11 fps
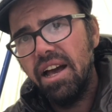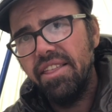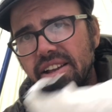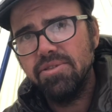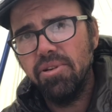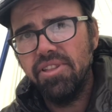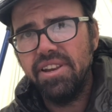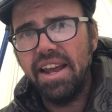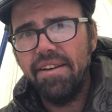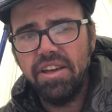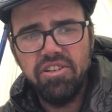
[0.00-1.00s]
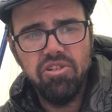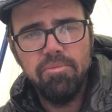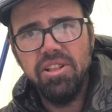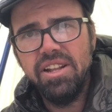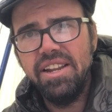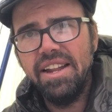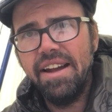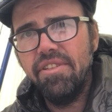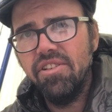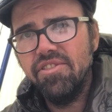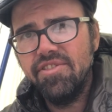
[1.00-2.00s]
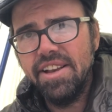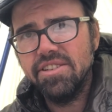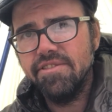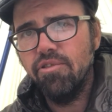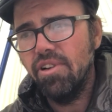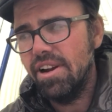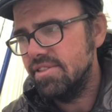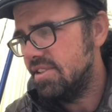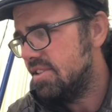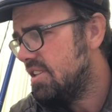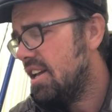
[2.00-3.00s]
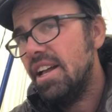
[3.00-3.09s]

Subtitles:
think it's worth it to have that durability, to have those extra 4 ounces.